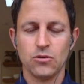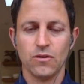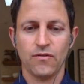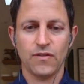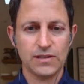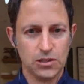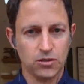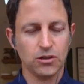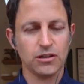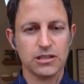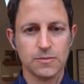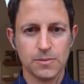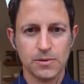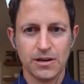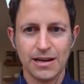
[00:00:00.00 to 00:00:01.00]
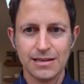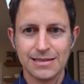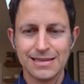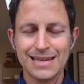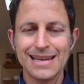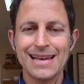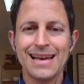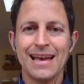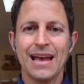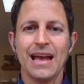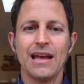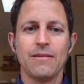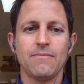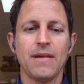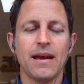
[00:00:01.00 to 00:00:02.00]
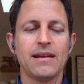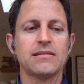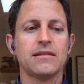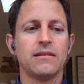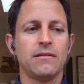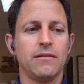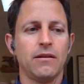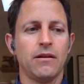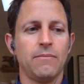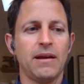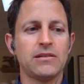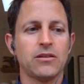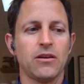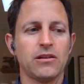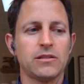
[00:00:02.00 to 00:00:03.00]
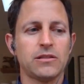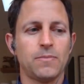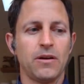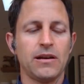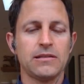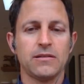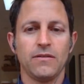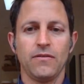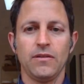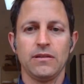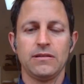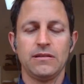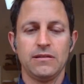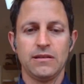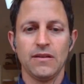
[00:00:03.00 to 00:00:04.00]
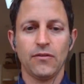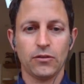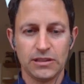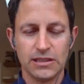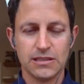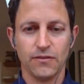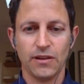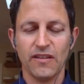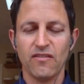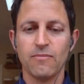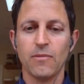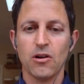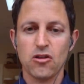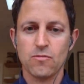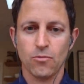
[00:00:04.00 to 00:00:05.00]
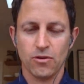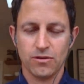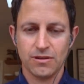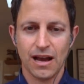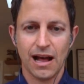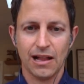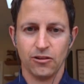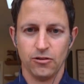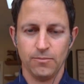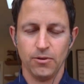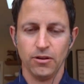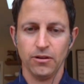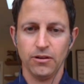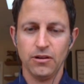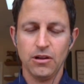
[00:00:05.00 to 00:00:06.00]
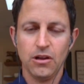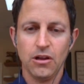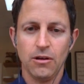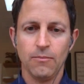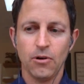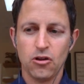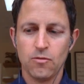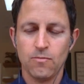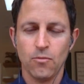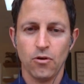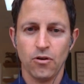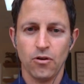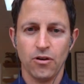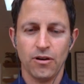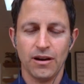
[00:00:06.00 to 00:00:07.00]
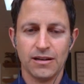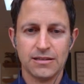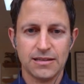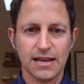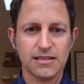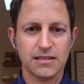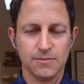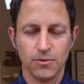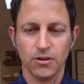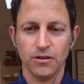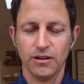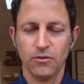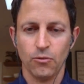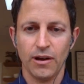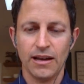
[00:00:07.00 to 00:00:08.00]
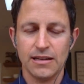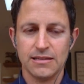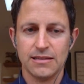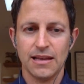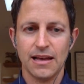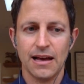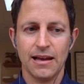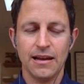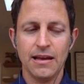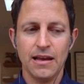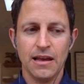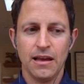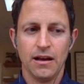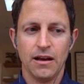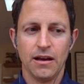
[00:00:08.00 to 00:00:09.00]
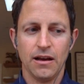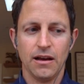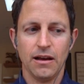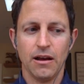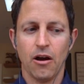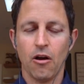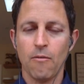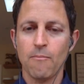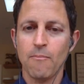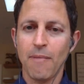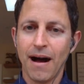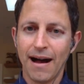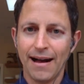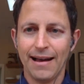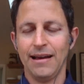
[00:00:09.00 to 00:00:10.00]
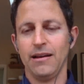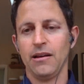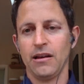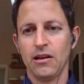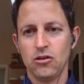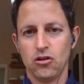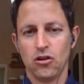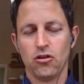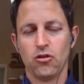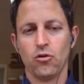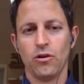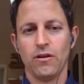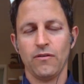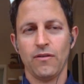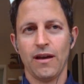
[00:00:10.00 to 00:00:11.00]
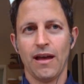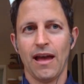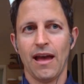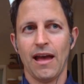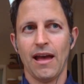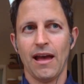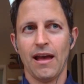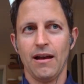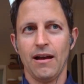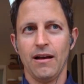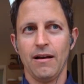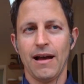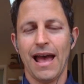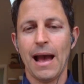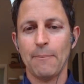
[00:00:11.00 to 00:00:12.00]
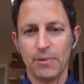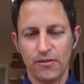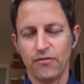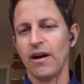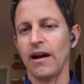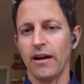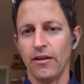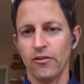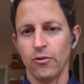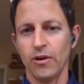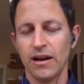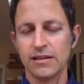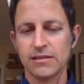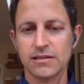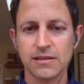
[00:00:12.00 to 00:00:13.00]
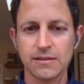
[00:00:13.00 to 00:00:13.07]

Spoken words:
a physical experience, it makes our experience of the difficulties of life much more tolerable, much more accessible in ways that our mind can just sort of amplify otherwise.